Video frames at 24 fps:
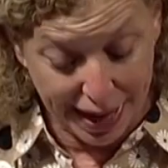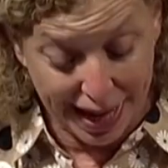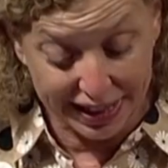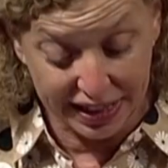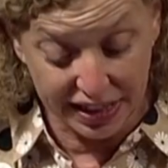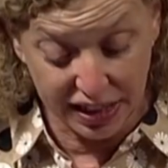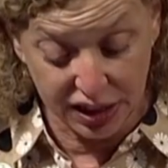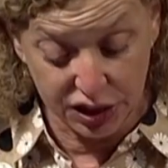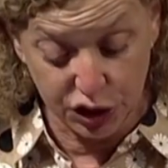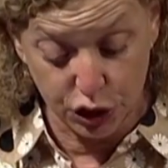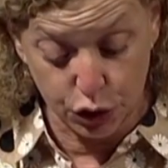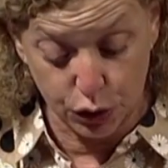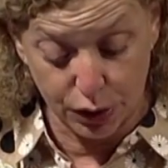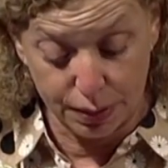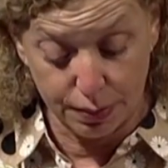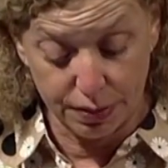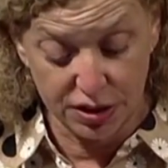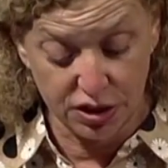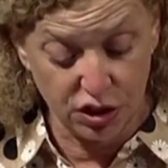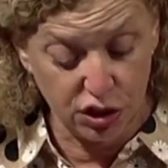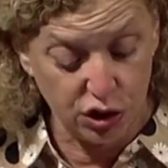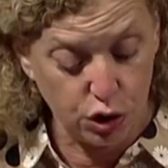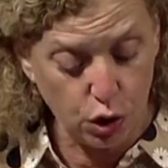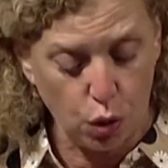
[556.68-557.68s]
has warned
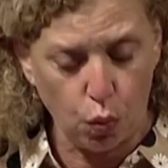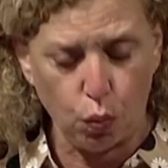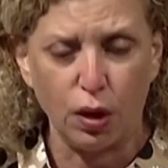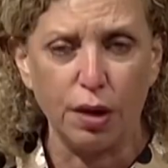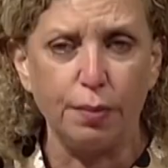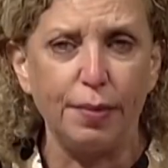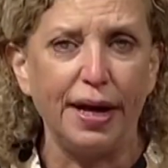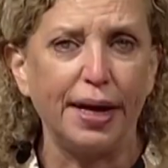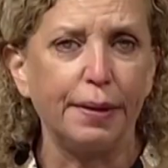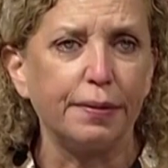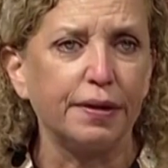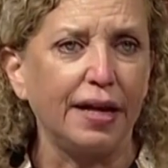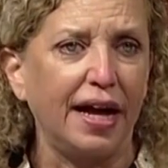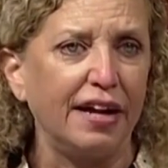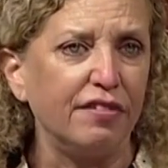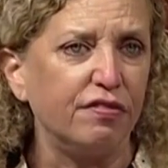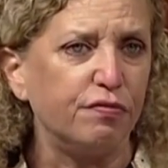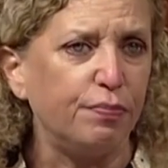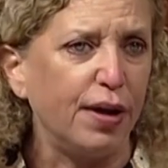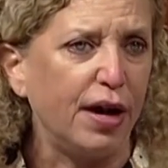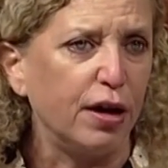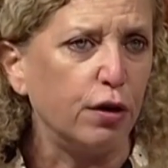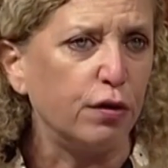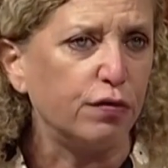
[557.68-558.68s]
it could
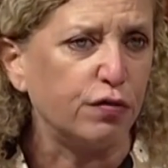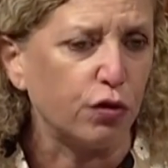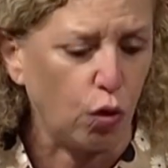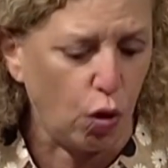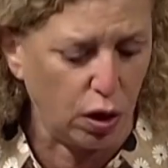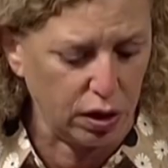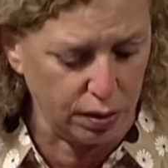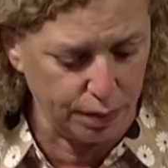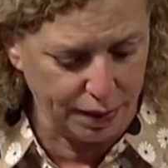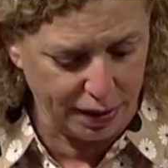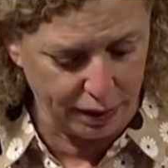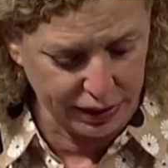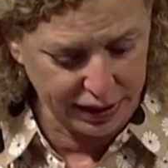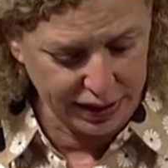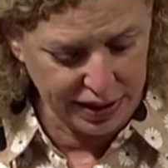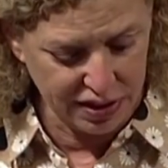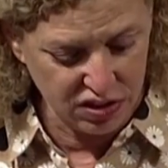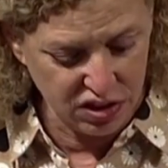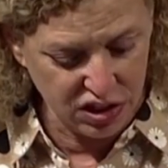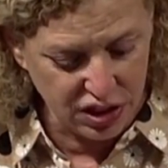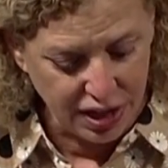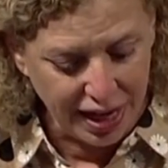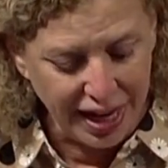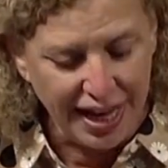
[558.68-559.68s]
damage U.S.'s
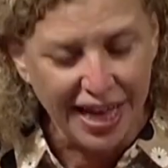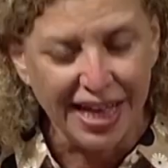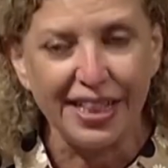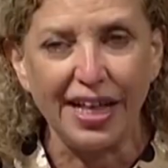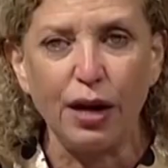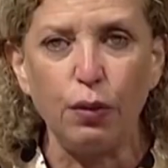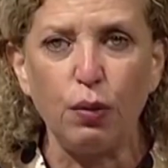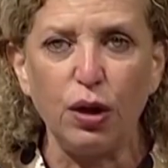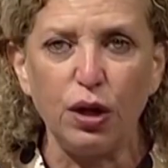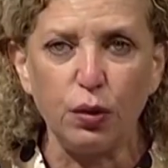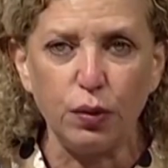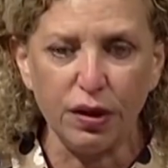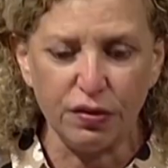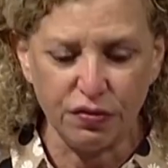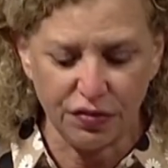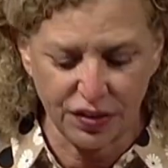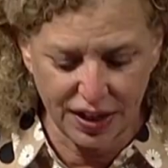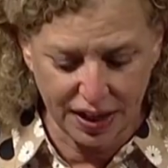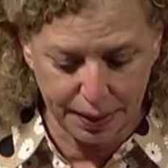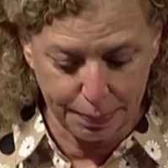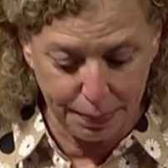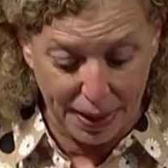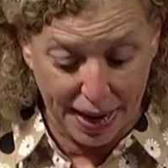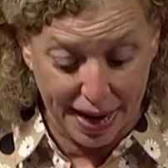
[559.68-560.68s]
creditworthiness.
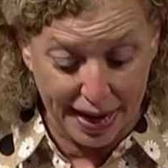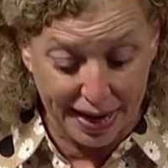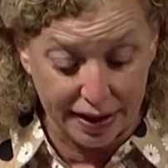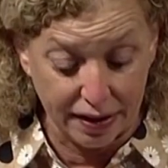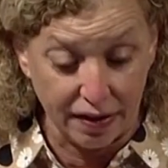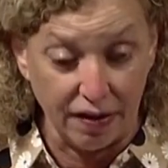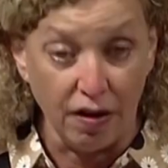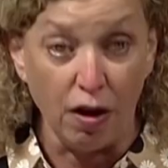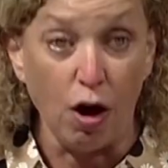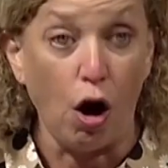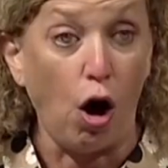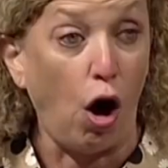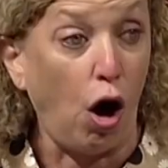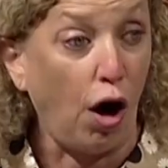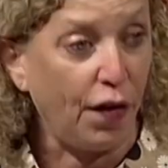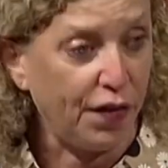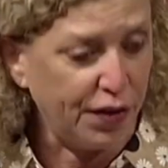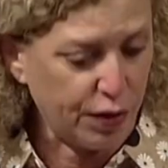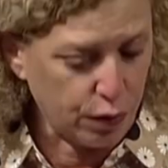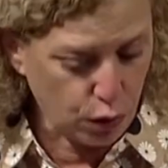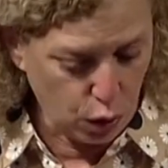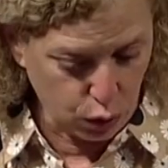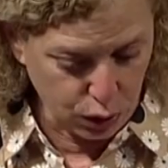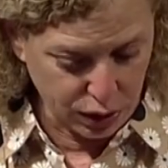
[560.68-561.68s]
U.S. President
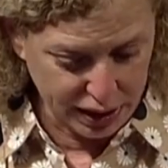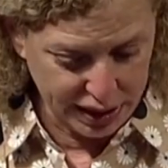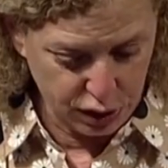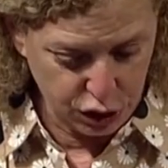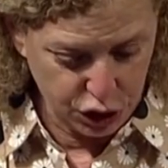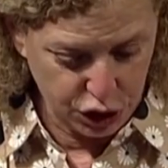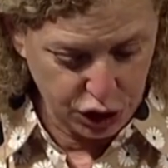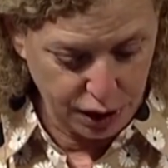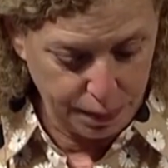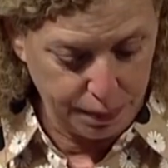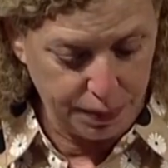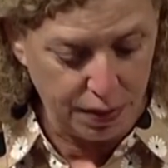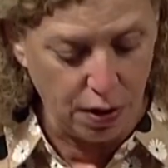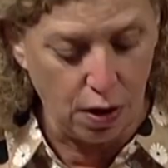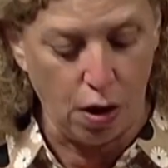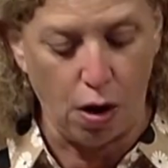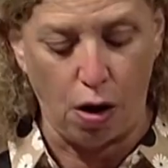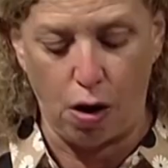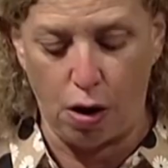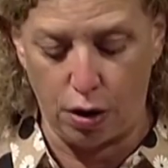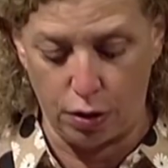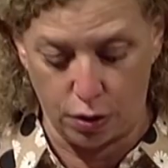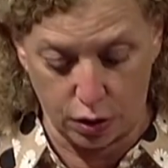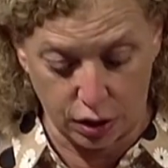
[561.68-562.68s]
Biden has warned that a
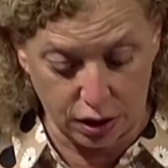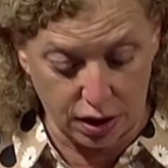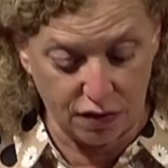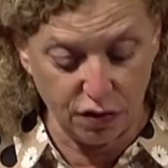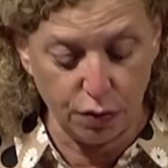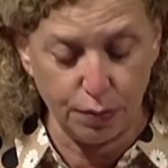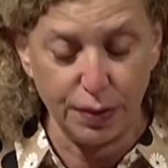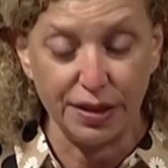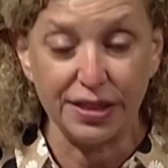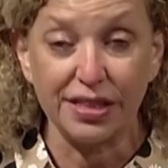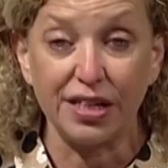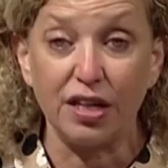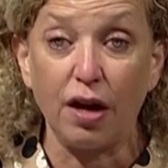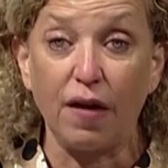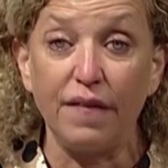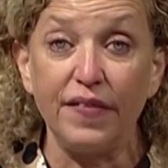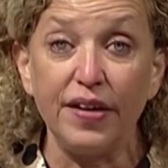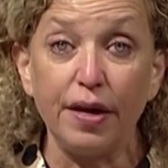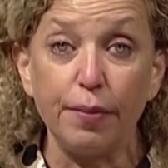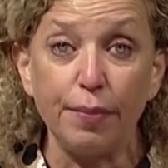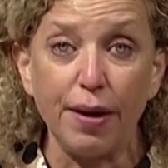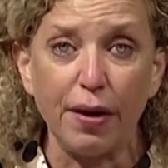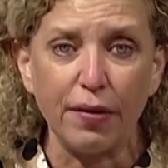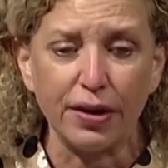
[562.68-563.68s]
shutdown could take heavy
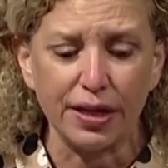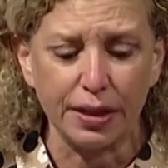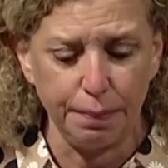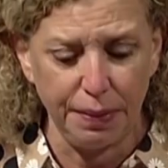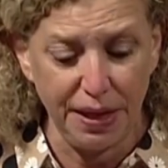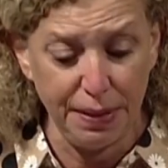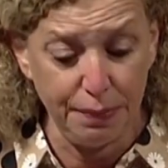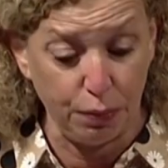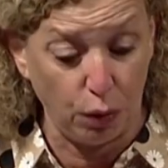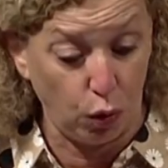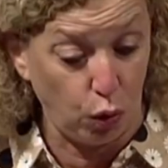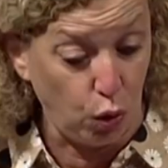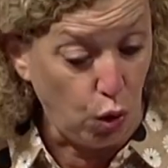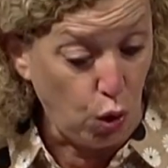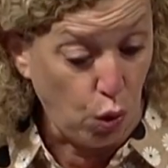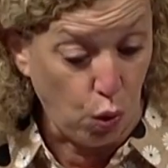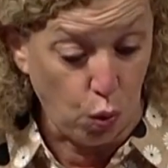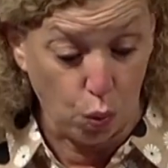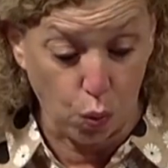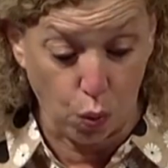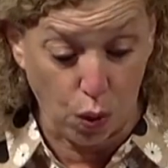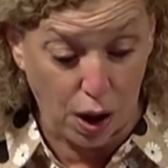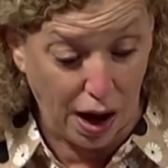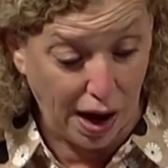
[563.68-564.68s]
toll on the armed
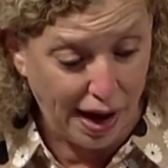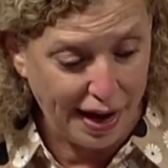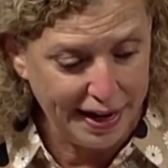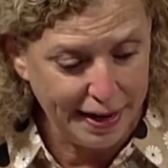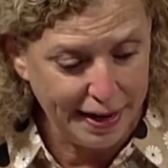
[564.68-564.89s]
forces,